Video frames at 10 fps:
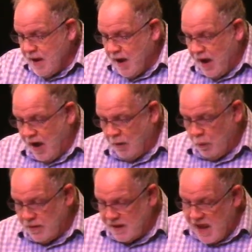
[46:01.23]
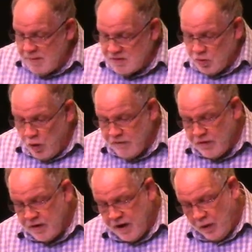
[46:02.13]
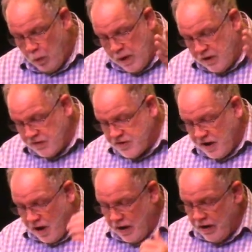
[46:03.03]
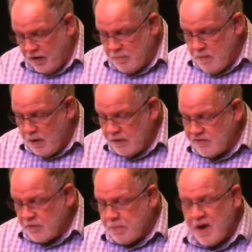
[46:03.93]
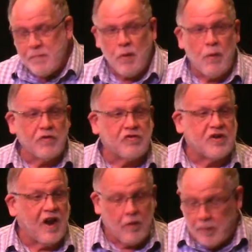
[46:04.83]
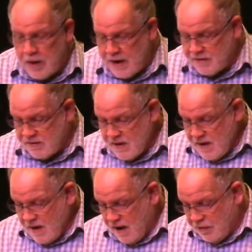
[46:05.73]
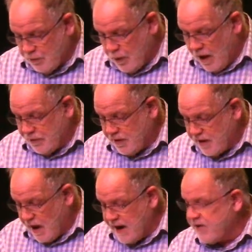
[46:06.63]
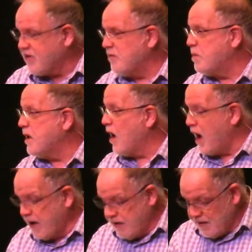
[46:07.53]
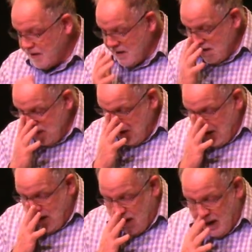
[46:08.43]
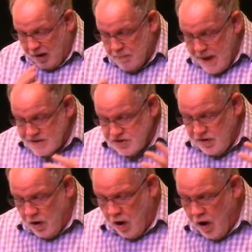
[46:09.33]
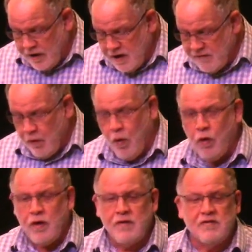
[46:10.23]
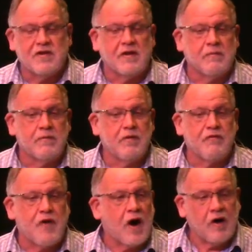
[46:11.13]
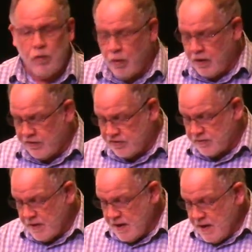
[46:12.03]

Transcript: Uh, when the game is over, uh, winners declared, millions of people will celebrate uh, throughout the night and beyond. Uh, imagine the honking of horns, the, the fireworks,